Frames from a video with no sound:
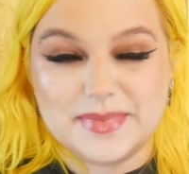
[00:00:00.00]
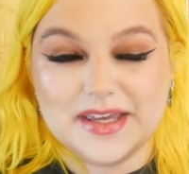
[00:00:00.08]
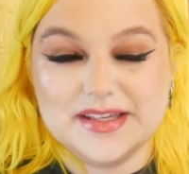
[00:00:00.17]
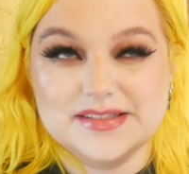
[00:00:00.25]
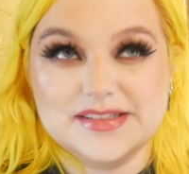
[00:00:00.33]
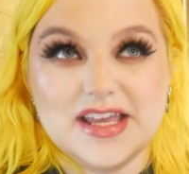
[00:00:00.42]

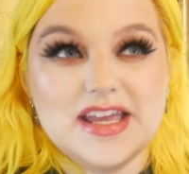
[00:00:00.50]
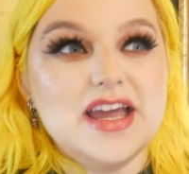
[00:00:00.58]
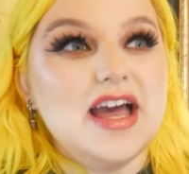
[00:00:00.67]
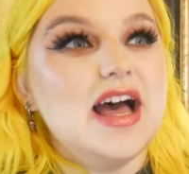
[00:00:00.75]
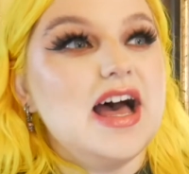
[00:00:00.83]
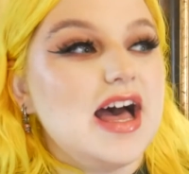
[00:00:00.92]
because
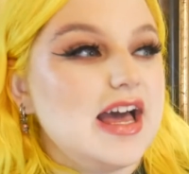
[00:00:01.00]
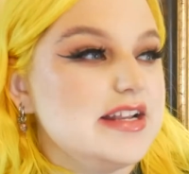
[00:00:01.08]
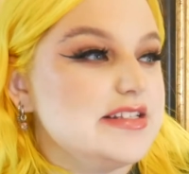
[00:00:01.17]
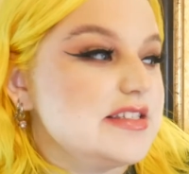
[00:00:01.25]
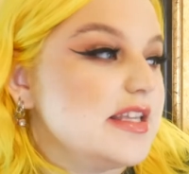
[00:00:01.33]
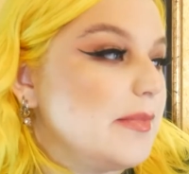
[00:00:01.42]

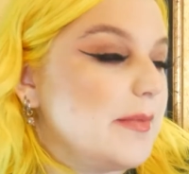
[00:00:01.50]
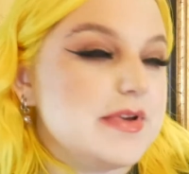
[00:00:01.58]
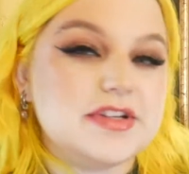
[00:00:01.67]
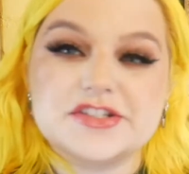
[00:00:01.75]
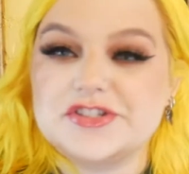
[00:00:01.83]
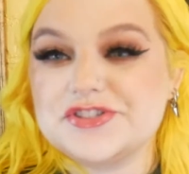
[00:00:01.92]
honestly I'm a
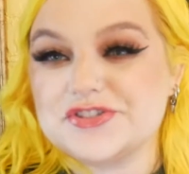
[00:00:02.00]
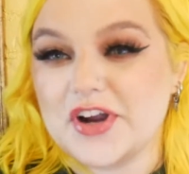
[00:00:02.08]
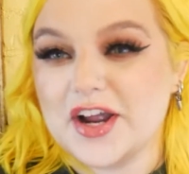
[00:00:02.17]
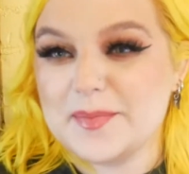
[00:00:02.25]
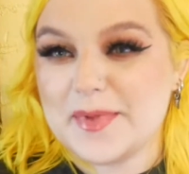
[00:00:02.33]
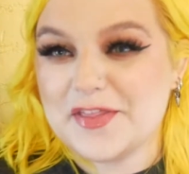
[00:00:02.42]
bit
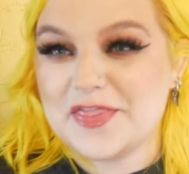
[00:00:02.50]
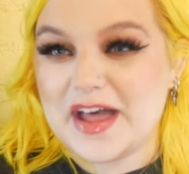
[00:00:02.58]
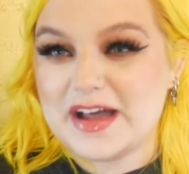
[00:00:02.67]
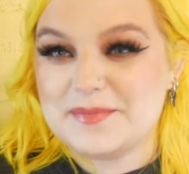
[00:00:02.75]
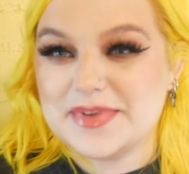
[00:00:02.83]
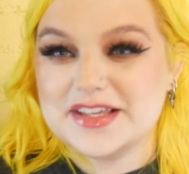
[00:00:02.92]
distraught about
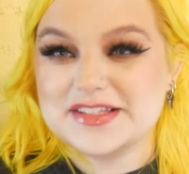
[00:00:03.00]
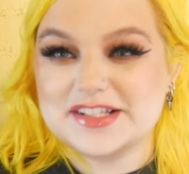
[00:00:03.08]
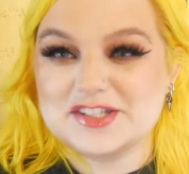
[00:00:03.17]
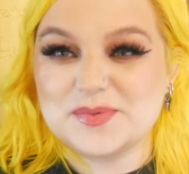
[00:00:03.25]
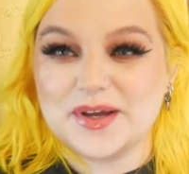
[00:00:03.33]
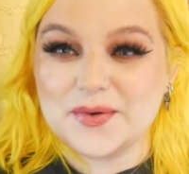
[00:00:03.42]
that because
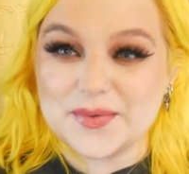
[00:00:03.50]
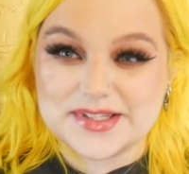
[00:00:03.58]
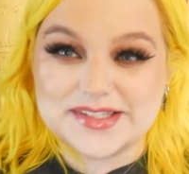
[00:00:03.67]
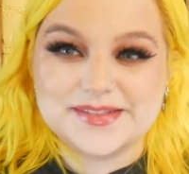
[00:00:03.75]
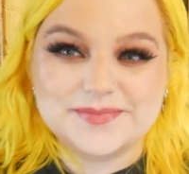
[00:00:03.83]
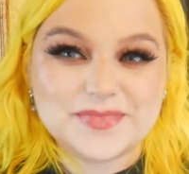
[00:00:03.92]
that sweater
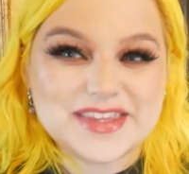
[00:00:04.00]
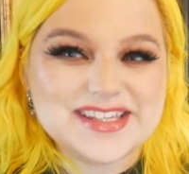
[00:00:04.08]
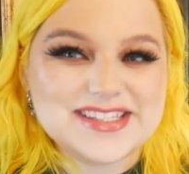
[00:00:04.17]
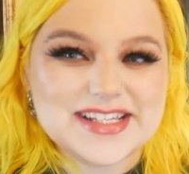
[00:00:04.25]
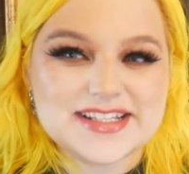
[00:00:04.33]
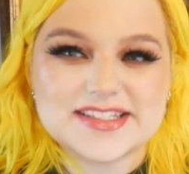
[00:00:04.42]
was
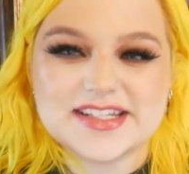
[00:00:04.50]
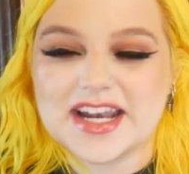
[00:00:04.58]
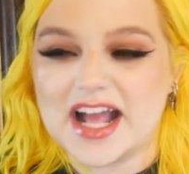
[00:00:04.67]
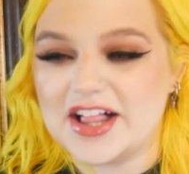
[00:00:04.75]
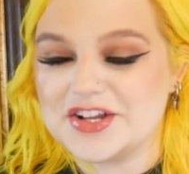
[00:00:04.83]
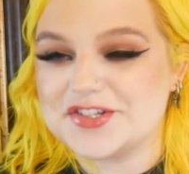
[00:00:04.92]

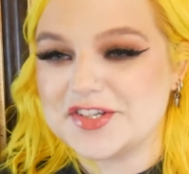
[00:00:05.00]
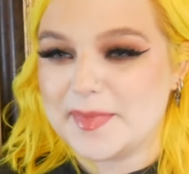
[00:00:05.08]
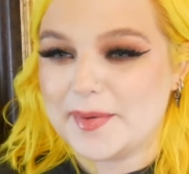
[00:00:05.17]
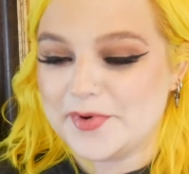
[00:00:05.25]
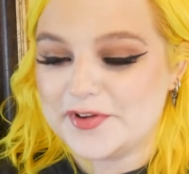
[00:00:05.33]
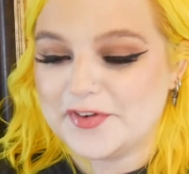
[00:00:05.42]
$60 and
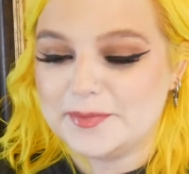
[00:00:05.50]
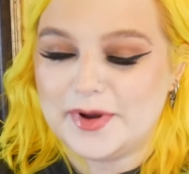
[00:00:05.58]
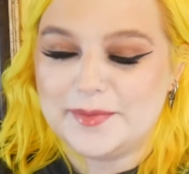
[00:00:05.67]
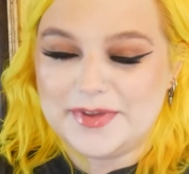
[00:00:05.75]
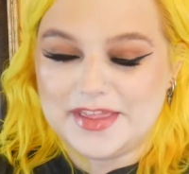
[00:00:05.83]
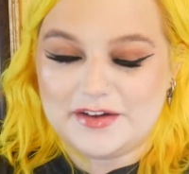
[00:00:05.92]
my boyfriend
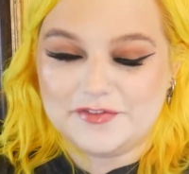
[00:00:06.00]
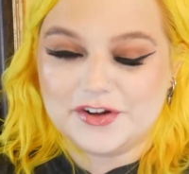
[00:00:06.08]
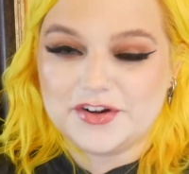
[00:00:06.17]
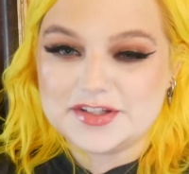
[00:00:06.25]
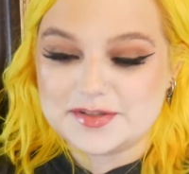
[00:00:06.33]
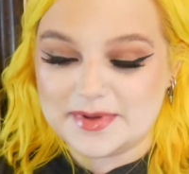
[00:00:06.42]
bought me that for
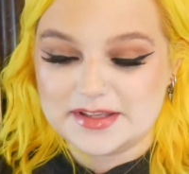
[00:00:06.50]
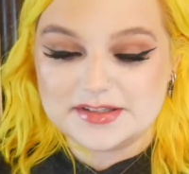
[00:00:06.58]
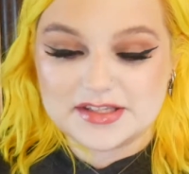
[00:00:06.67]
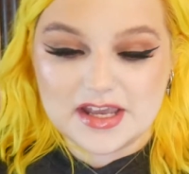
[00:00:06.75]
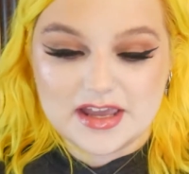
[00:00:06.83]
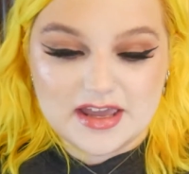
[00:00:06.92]

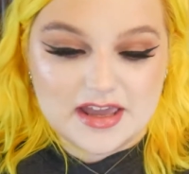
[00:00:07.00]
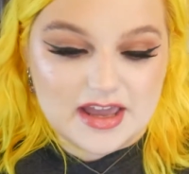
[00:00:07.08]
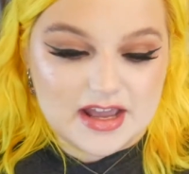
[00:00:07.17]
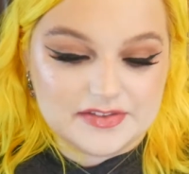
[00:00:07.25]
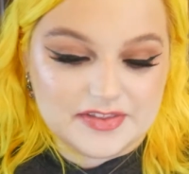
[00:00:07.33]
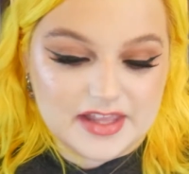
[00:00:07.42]
Christmas. And